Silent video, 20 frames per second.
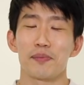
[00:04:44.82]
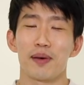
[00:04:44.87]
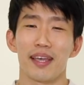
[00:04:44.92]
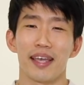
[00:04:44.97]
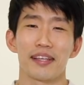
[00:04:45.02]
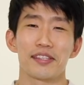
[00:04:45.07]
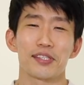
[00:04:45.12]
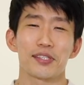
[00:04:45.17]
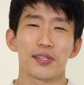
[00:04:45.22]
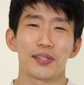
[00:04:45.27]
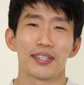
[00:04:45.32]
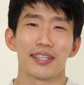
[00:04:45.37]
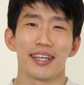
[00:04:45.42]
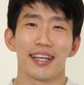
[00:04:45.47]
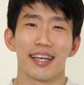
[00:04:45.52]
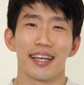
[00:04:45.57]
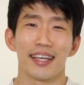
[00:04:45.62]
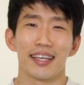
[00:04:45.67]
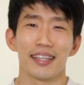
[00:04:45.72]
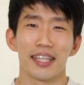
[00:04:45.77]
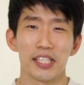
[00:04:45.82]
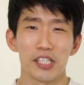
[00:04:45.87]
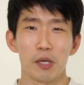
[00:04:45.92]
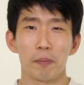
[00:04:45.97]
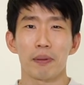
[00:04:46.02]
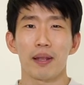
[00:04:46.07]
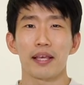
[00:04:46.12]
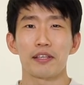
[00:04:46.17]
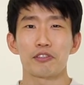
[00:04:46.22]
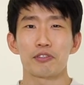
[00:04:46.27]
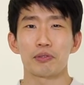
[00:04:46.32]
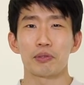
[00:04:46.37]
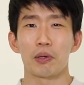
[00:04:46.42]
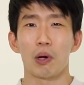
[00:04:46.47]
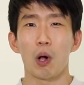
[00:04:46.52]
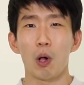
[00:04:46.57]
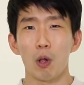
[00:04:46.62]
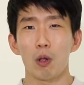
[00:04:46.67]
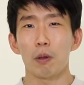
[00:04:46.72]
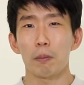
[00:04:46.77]
my answer, and this applies to
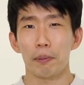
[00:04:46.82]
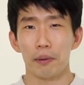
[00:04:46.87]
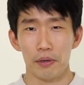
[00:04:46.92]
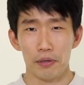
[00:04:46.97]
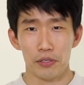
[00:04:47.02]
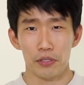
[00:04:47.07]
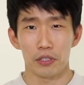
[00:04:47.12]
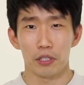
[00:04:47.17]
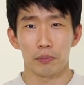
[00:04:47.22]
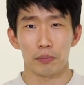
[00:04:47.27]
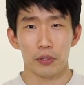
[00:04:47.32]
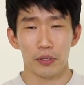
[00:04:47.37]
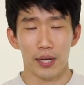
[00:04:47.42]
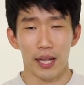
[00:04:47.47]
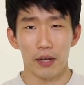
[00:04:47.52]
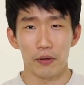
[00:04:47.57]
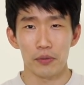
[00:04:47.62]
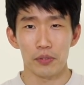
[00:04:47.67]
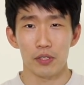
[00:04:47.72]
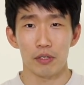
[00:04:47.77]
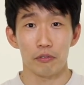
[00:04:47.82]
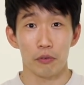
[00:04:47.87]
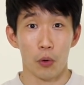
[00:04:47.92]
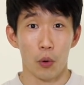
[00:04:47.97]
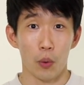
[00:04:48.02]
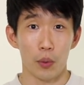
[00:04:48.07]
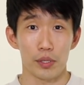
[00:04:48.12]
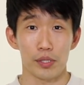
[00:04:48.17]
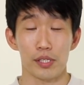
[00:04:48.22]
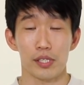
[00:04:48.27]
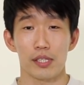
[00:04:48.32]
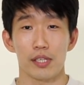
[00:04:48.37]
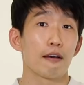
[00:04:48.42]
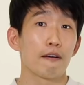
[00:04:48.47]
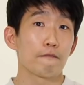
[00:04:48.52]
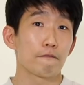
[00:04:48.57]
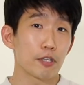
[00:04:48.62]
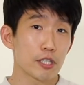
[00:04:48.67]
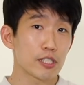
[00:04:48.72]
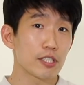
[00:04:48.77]
all personal pronouns, of course.
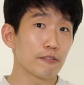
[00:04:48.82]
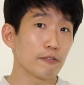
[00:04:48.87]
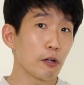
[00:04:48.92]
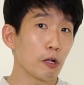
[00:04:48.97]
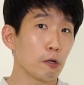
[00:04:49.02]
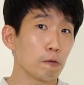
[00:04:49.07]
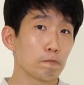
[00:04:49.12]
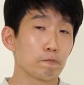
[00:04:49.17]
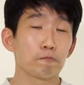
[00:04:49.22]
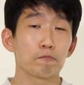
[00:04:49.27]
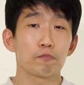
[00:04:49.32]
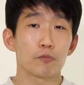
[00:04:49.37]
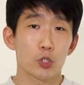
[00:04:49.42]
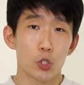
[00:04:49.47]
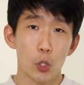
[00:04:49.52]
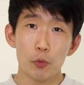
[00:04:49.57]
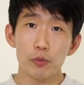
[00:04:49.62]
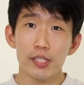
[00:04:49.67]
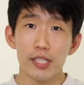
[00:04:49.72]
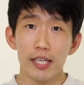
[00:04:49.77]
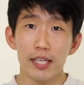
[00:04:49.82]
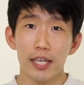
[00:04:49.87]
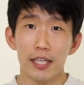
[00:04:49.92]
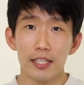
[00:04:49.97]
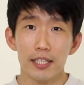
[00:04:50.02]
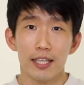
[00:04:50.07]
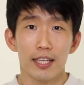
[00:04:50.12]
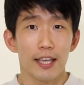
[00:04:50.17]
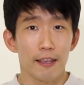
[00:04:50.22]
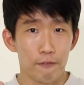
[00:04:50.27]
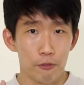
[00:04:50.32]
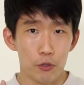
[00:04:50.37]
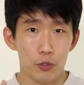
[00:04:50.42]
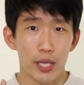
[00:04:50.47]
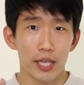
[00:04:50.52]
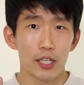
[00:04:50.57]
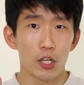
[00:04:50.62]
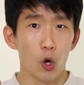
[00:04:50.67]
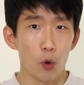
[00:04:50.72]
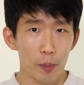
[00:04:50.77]
First of all, don't say it if you
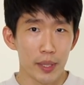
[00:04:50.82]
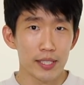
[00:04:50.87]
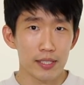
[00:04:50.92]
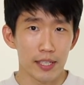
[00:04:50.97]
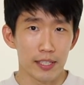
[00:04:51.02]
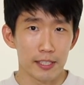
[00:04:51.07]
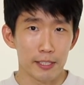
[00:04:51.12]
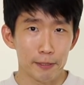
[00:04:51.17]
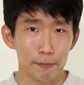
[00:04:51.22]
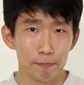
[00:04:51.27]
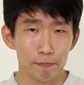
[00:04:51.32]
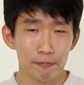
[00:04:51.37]
can omit it.